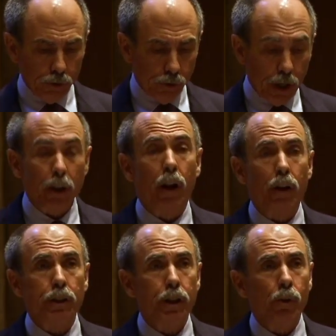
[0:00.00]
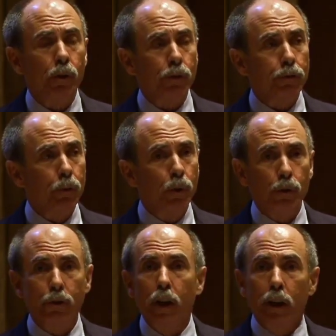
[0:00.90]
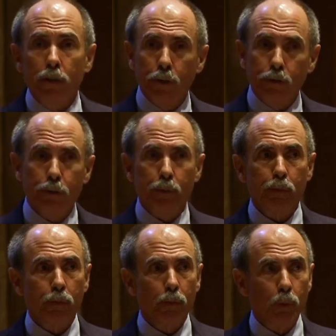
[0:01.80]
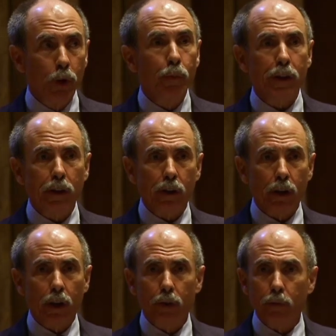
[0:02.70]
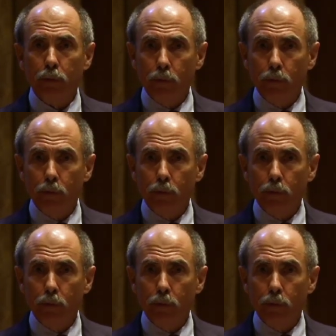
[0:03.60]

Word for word: technology in rural schools, this will be, uh,